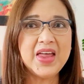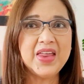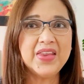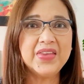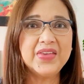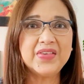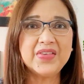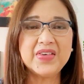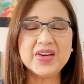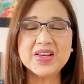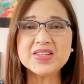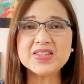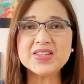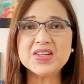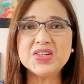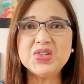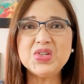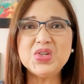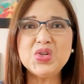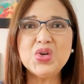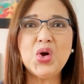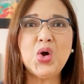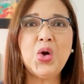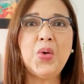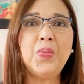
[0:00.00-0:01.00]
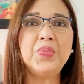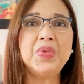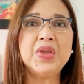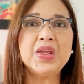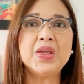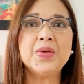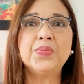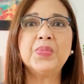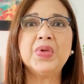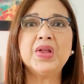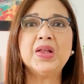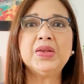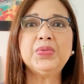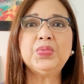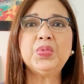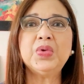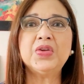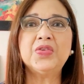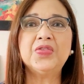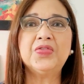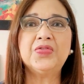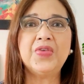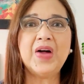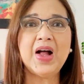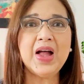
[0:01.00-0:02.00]
there is a new home being built
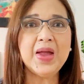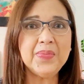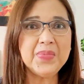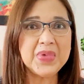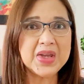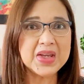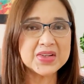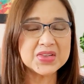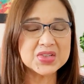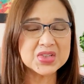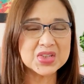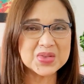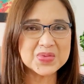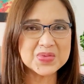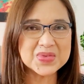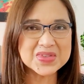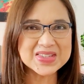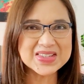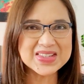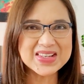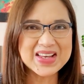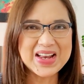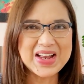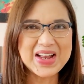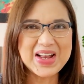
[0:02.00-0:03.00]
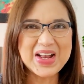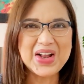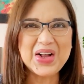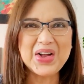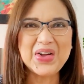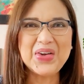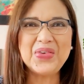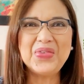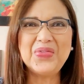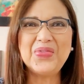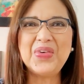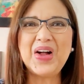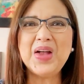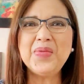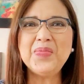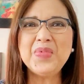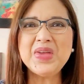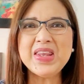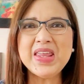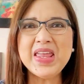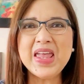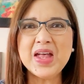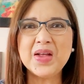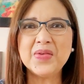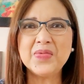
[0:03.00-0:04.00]
with 5 bedrooms, five and
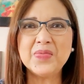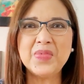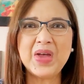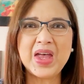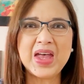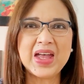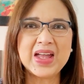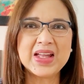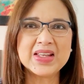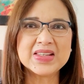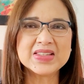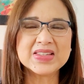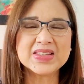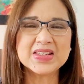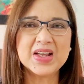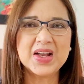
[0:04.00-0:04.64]
a half baths,